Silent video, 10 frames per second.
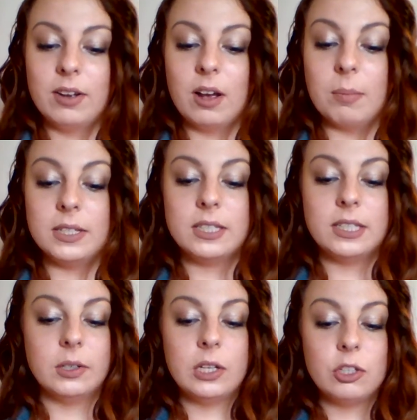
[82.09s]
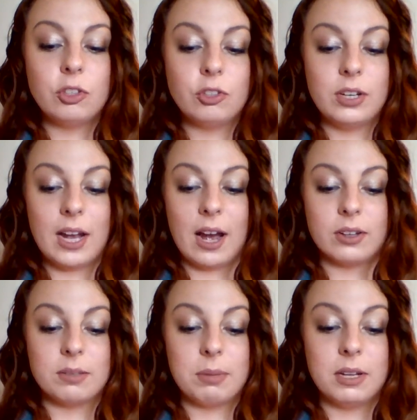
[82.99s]
a mysterious
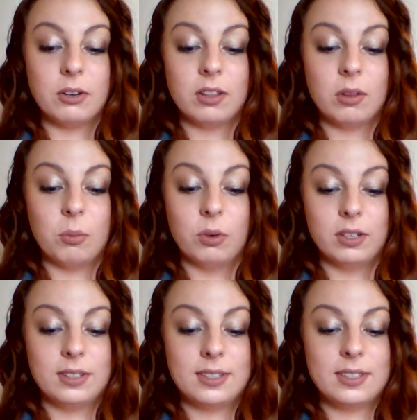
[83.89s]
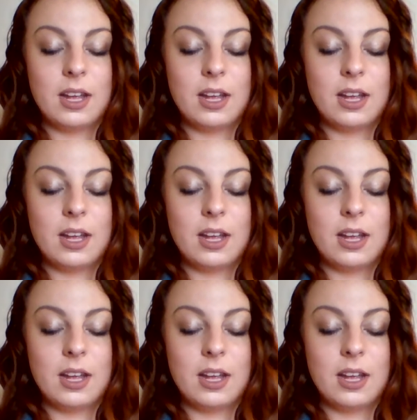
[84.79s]
treehouse appeared in the woods.